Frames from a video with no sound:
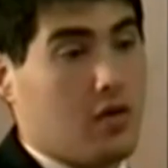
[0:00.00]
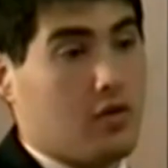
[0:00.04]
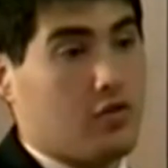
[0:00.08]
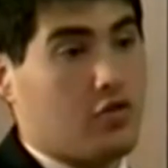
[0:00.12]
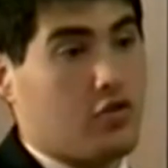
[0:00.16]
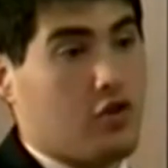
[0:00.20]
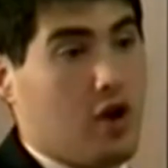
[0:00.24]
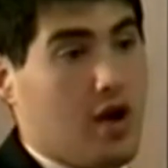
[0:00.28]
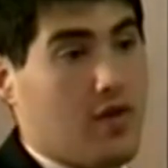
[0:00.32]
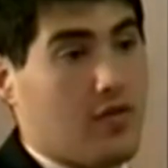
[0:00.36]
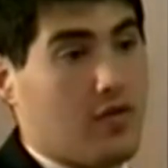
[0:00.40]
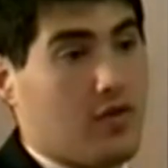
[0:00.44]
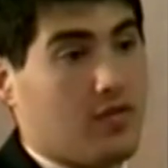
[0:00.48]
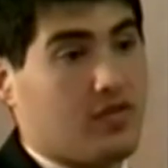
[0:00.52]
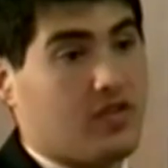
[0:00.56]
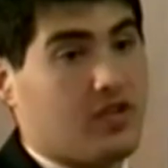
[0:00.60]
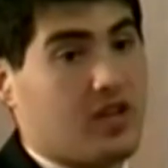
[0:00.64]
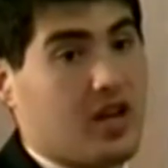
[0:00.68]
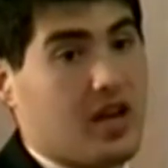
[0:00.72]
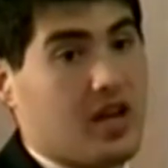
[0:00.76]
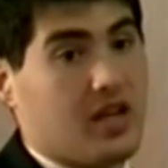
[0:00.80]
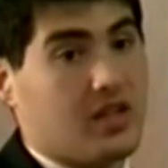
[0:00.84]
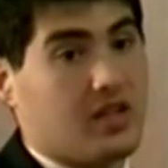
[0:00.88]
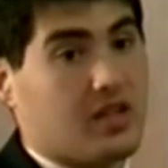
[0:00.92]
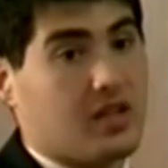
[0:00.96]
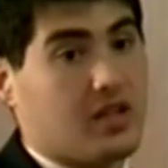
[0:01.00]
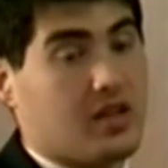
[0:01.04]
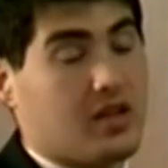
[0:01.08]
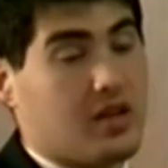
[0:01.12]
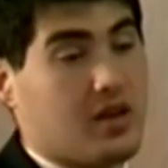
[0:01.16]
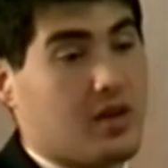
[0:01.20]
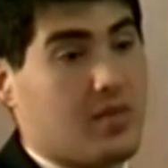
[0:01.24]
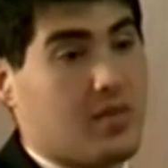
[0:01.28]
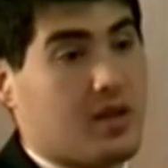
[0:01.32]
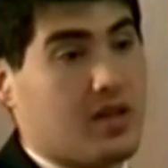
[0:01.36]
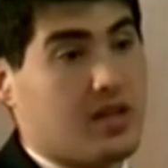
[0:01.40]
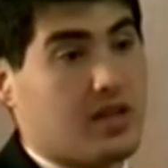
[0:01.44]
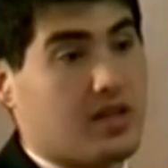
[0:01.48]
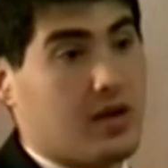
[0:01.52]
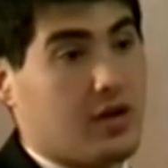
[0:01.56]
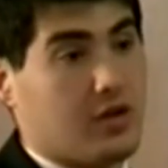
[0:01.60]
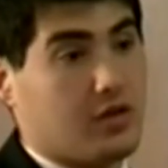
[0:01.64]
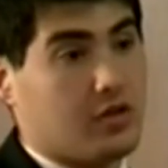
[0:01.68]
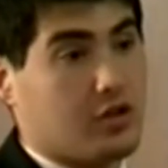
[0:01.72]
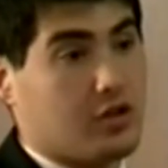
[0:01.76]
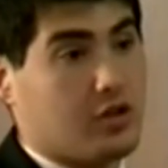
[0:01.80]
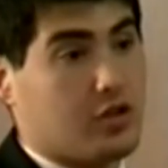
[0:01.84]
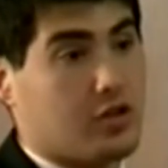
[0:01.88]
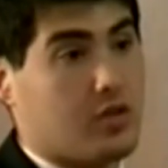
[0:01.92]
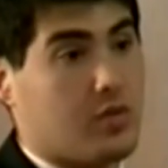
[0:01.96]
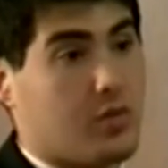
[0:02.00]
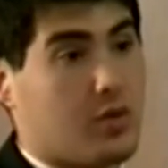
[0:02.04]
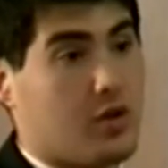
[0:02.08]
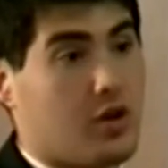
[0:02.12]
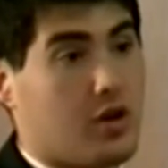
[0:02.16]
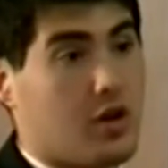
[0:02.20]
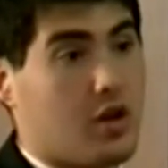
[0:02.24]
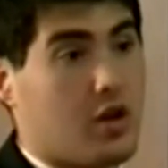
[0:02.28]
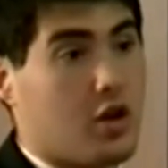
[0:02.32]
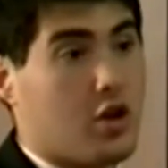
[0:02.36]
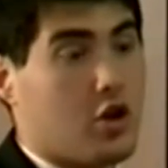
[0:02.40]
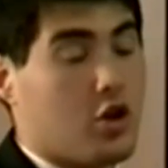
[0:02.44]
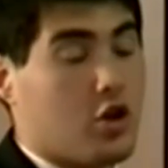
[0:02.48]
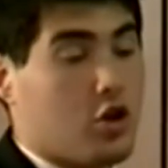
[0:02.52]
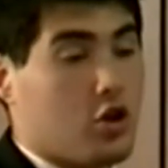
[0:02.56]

driver of change in the intelligence community.